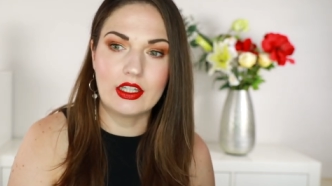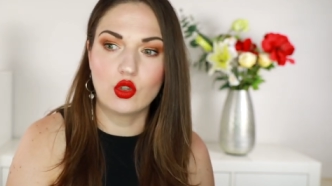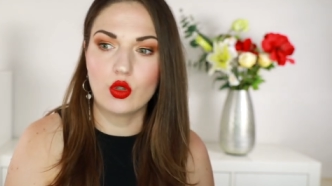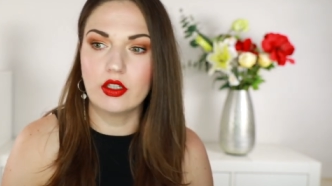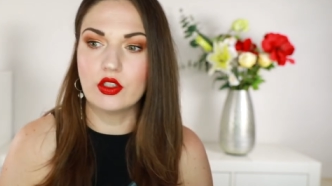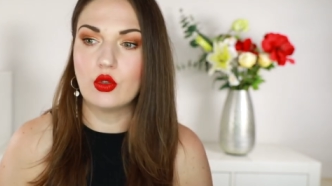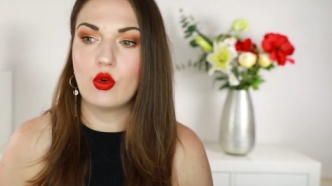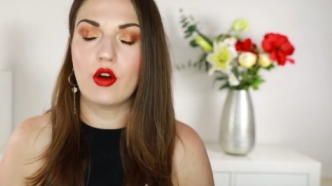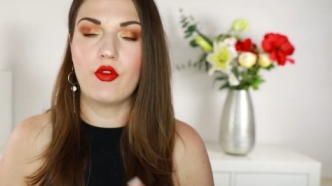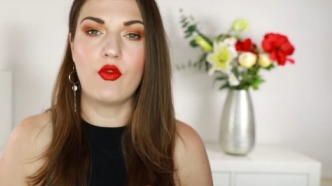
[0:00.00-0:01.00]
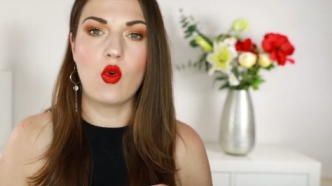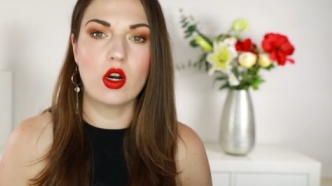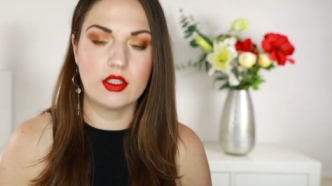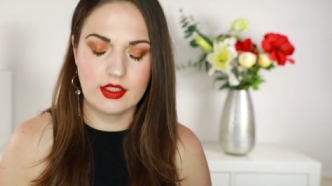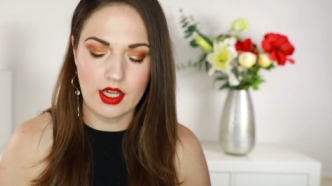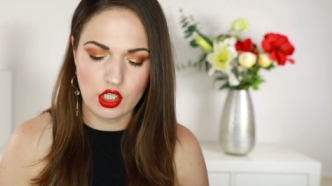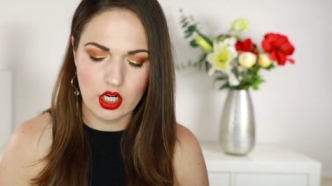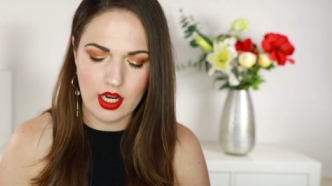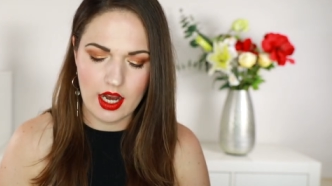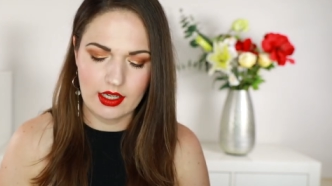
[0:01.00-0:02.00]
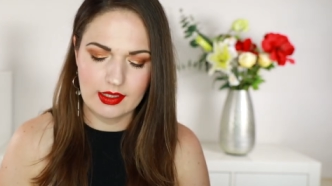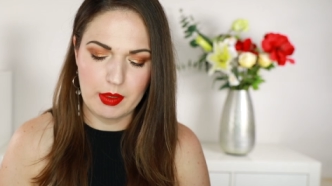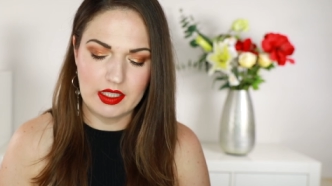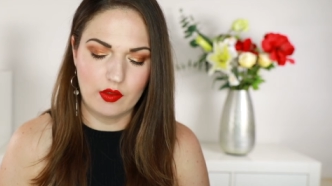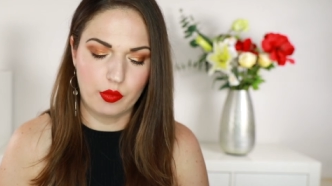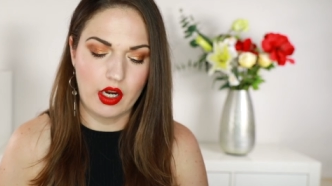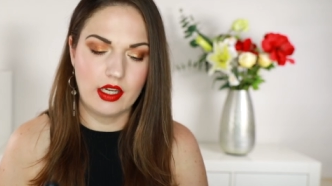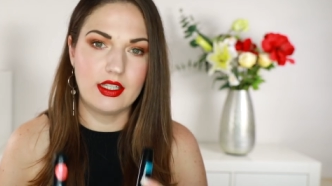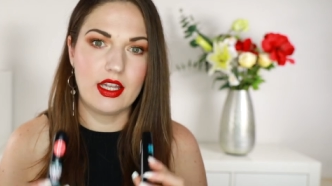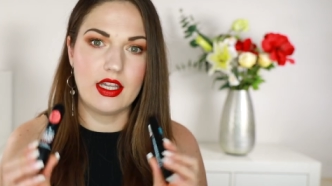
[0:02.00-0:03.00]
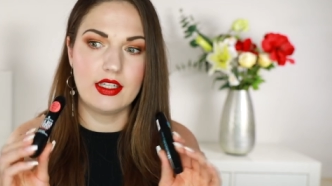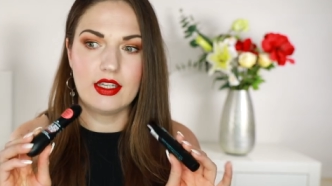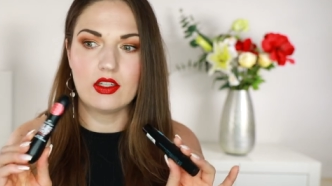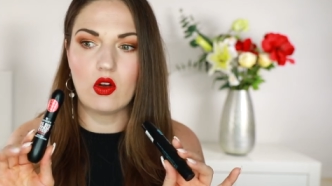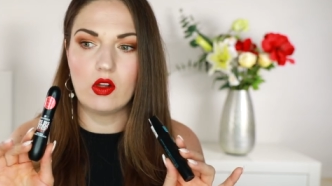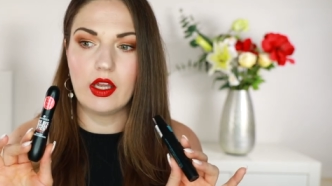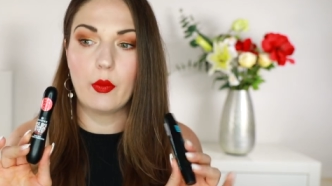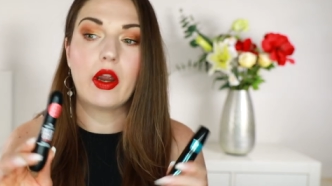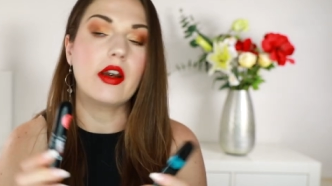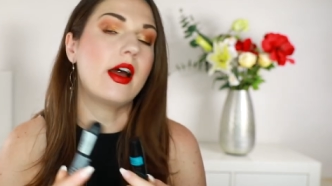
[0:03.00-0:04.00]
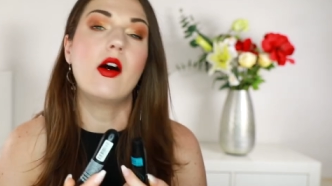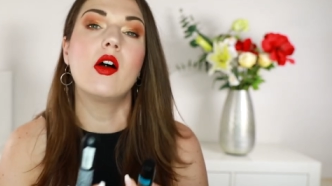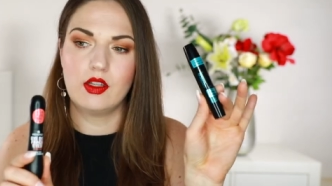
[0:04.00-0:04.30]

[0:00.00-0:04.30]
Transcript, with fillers: at the drugstore for such an inexpensive price, and this is all I wear now.